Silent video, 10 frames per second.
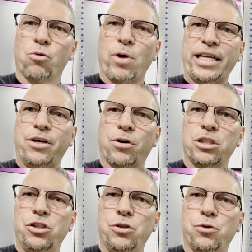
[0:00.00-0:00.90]
right here
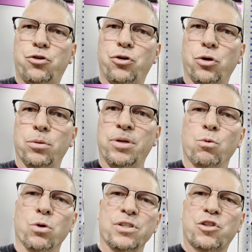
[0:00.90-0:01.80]
on YouTube.
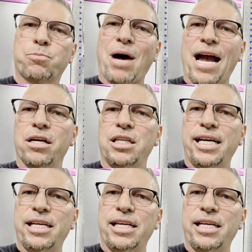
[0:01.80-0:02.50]
We'll inspire the